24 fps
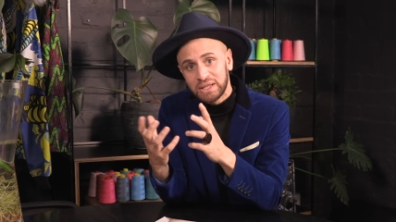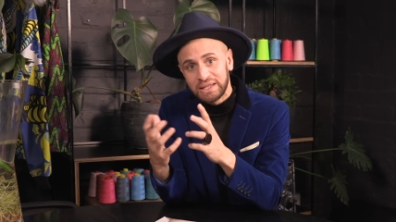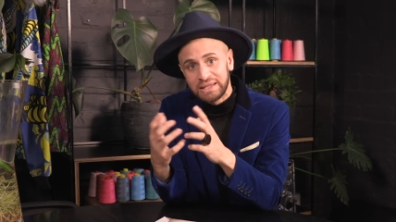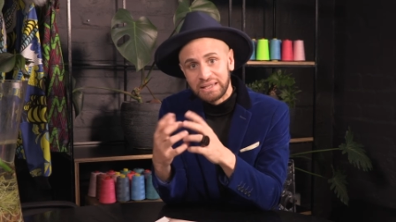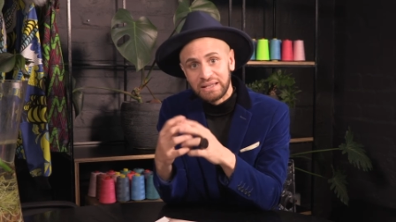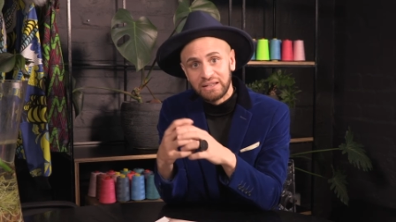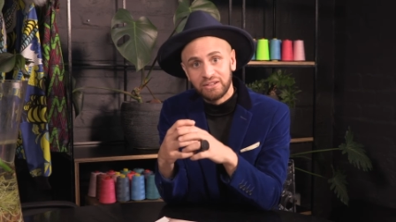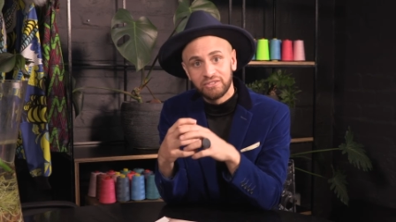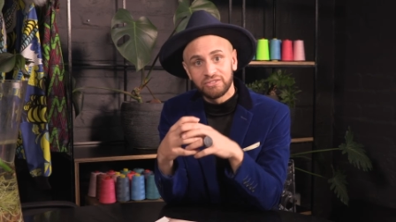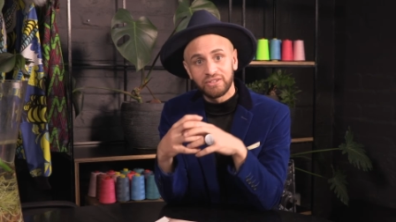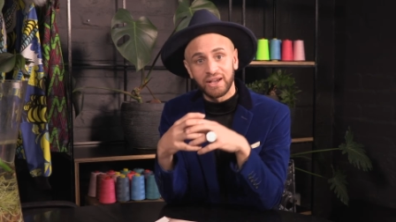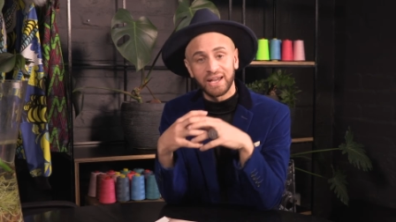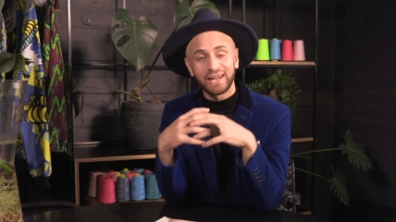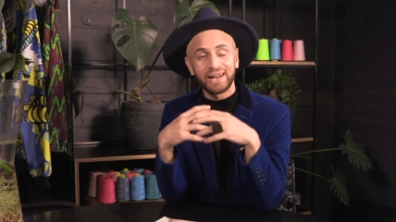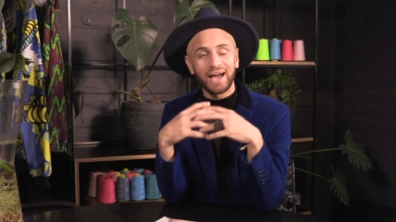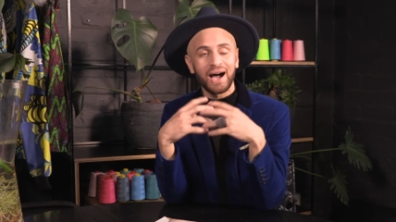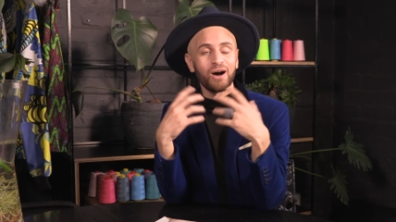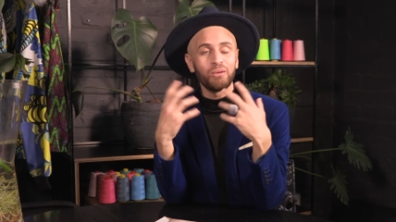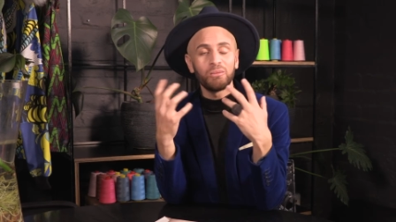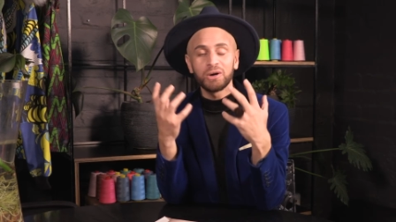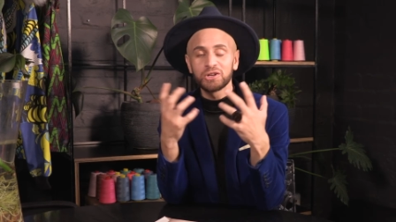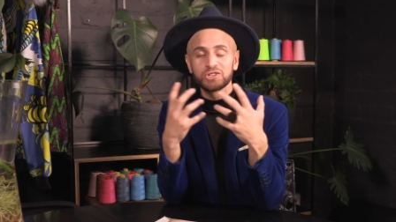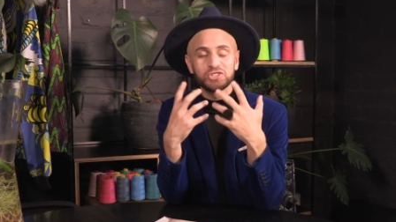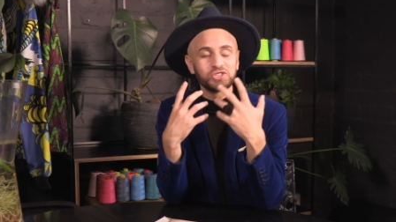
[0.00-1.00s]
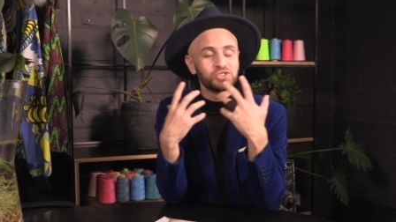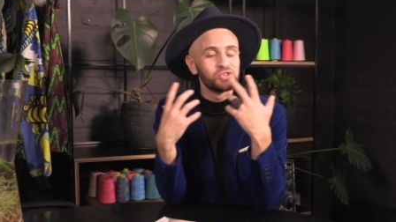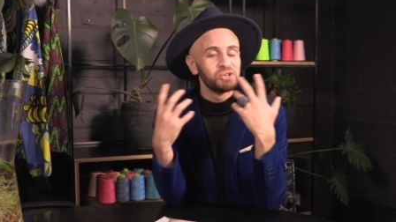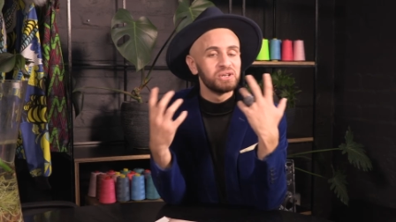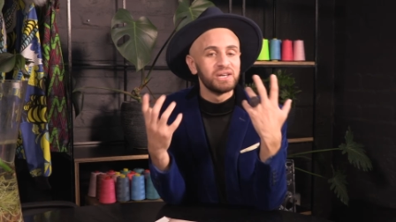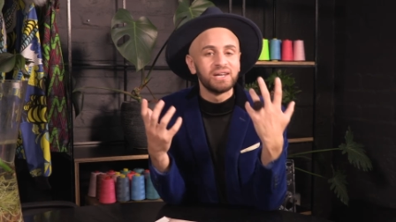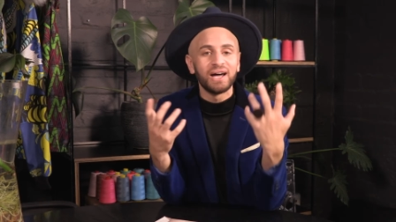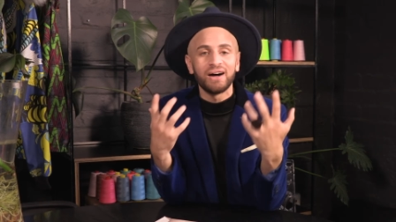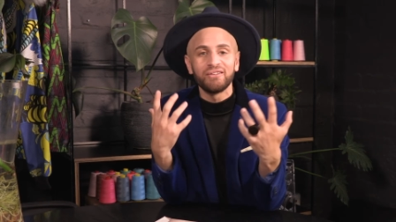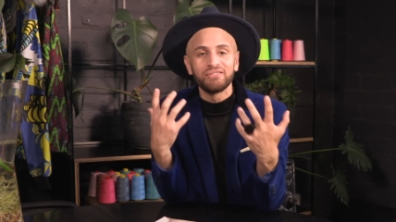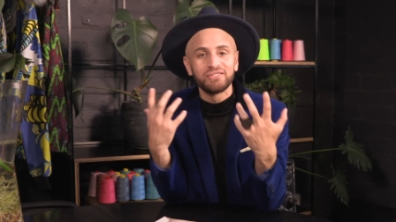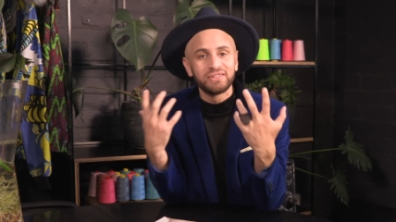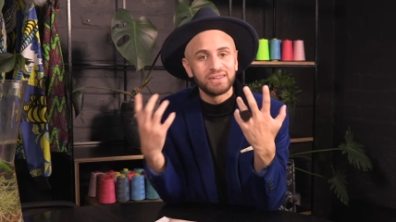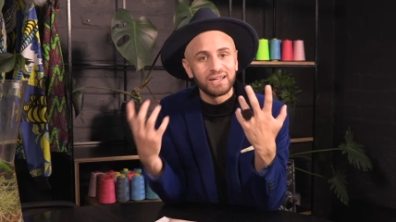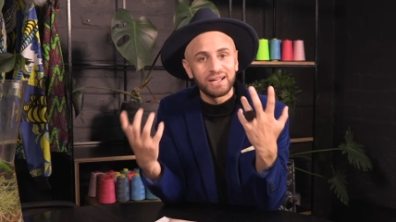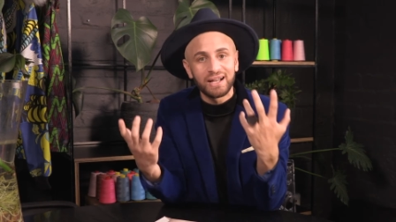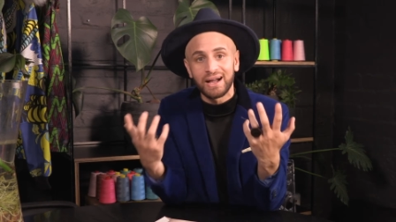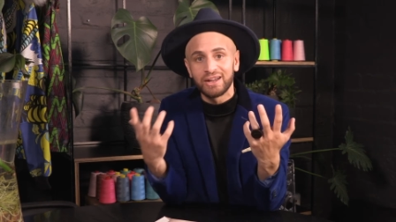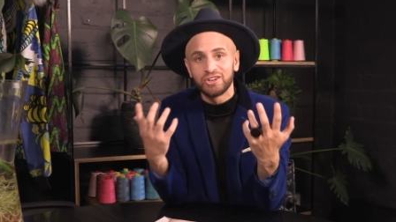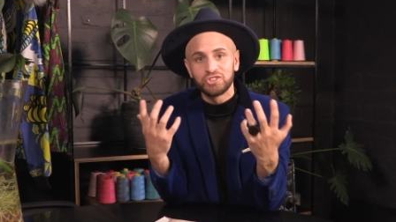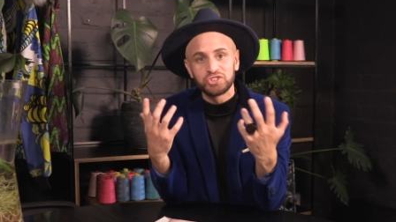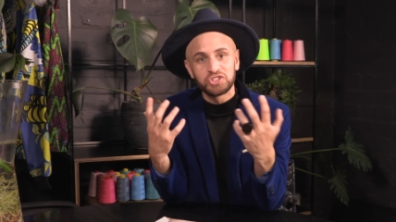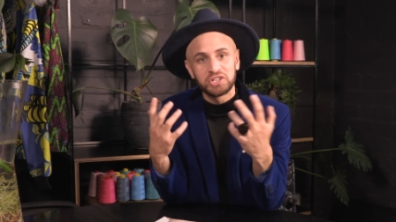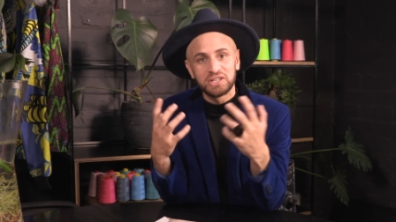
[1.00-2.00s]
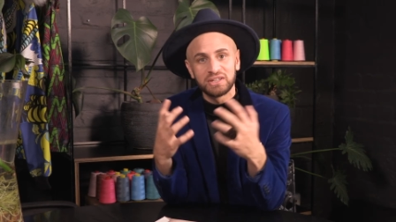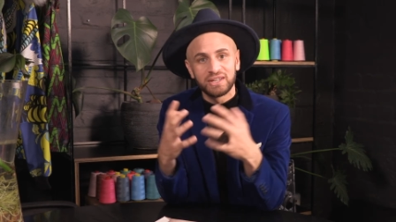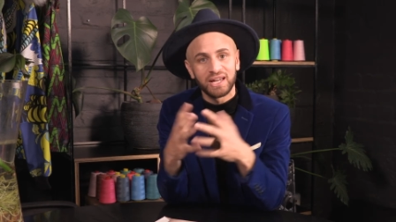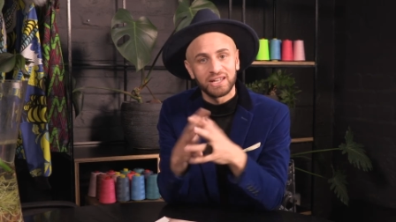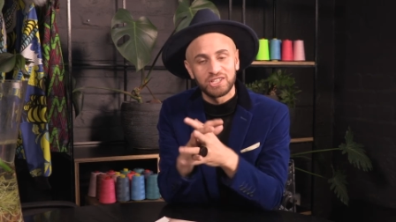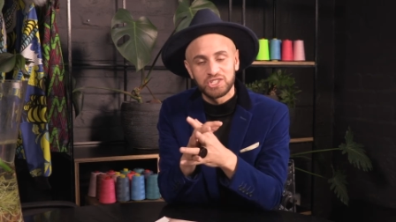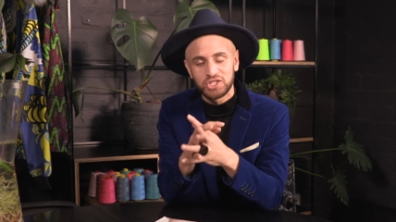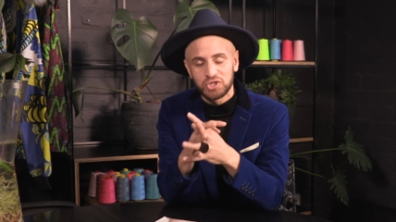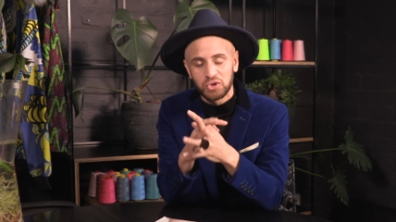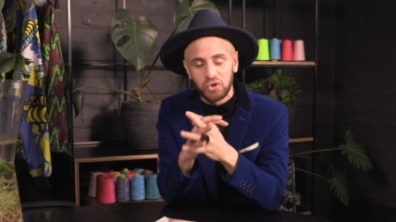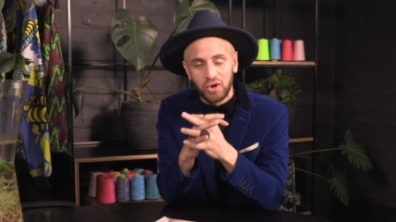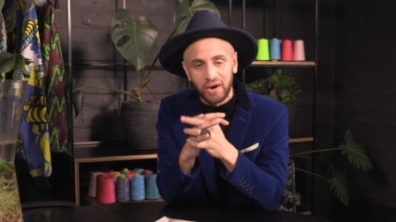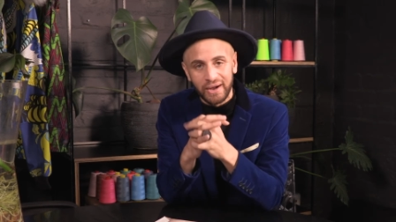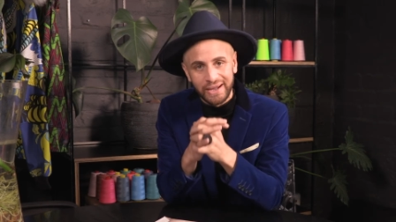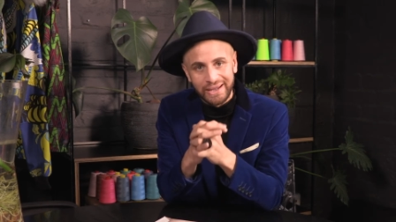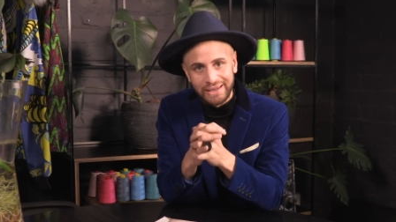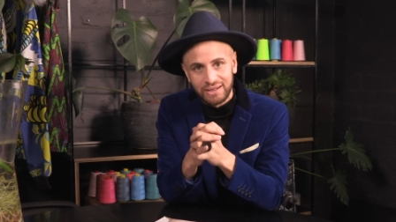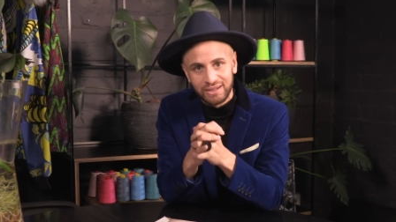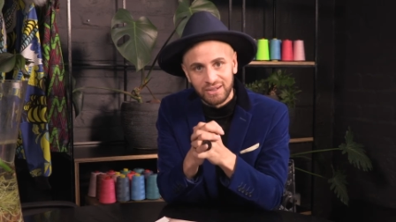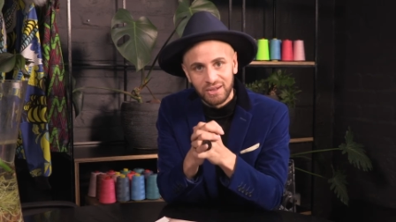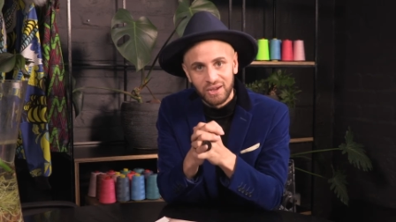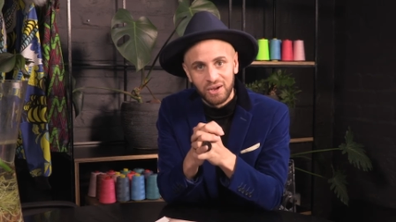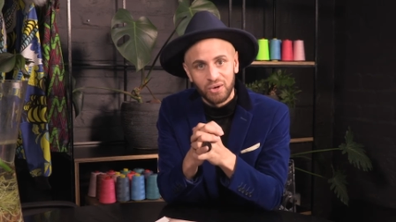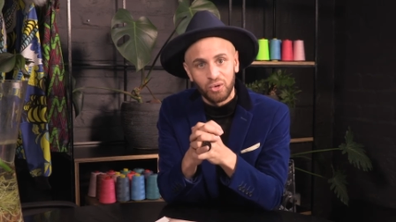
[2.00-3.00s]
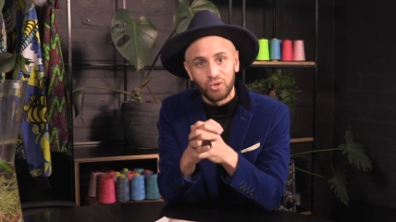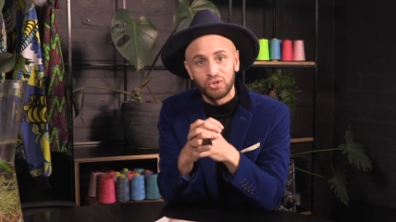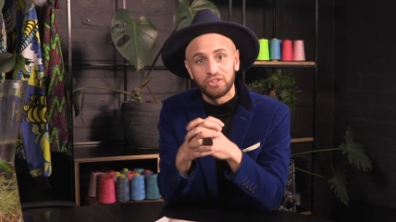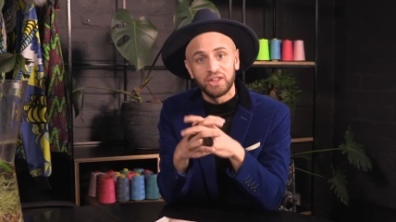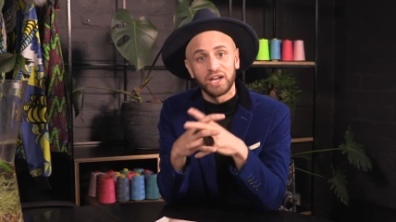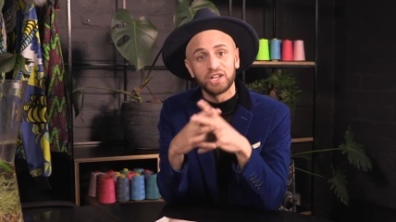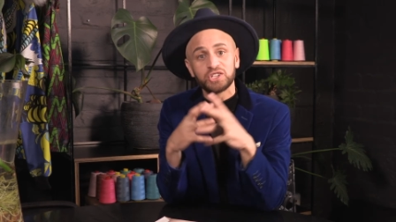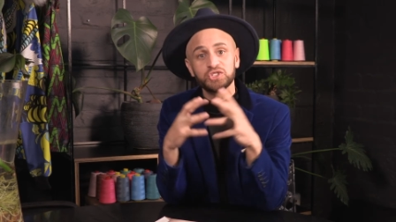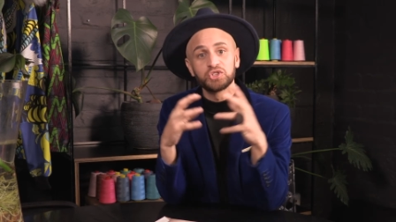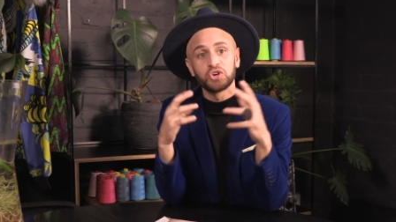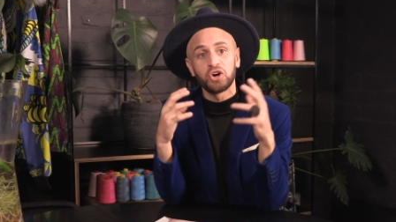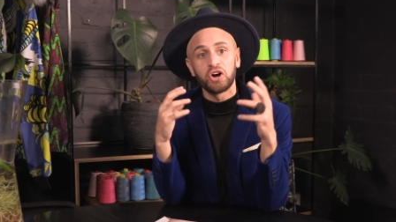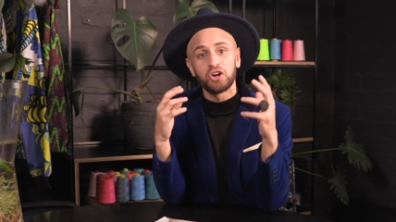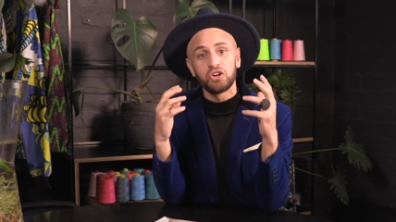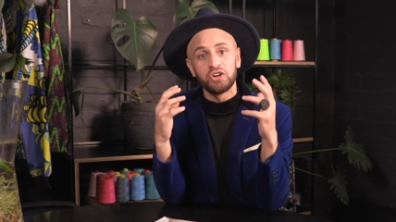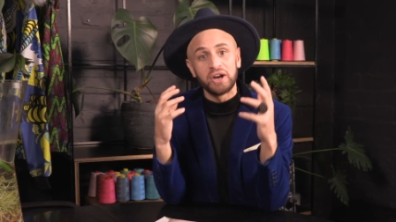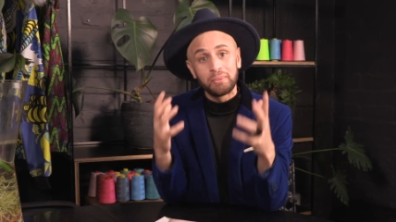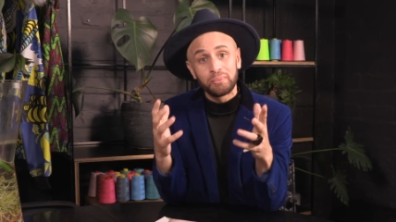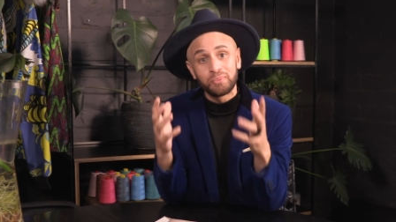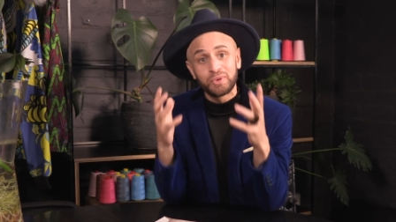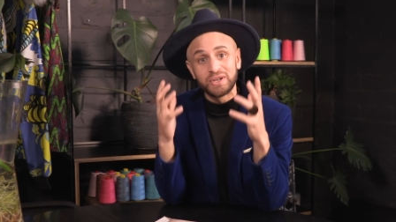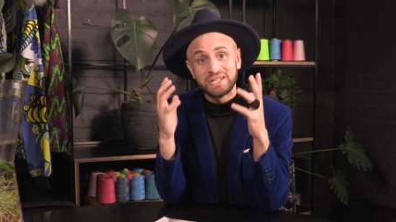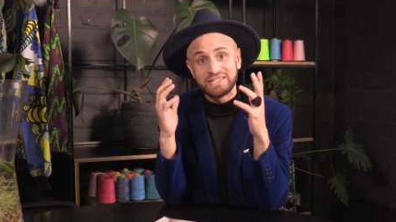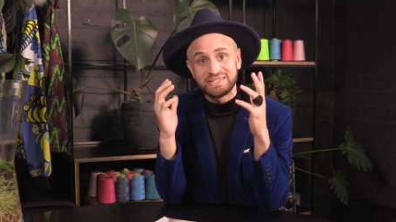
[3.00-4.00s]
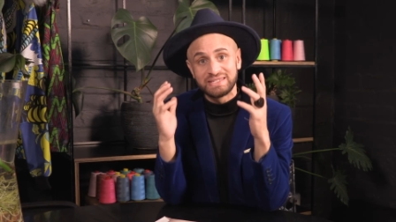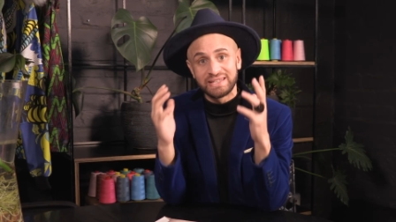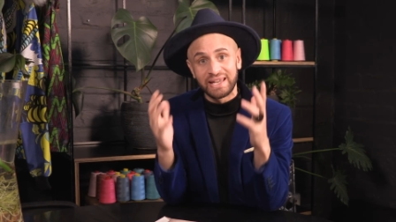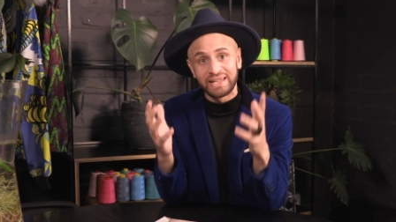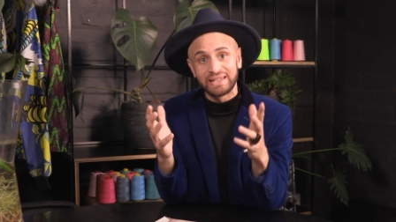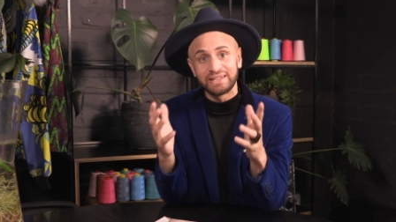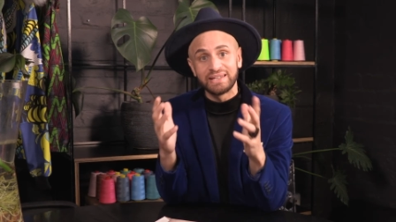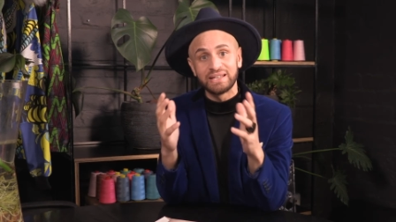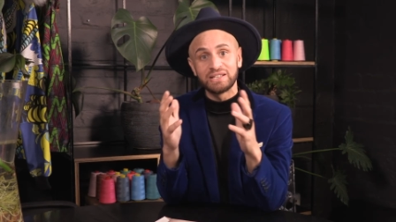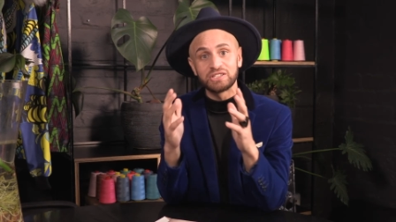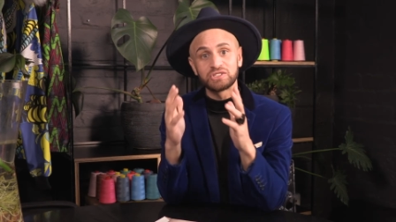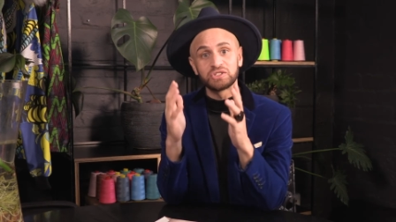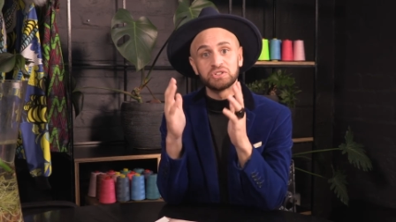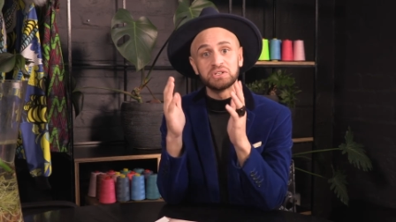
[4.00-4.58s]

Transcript: believe, and how much to love the country that you are in or that you are representing.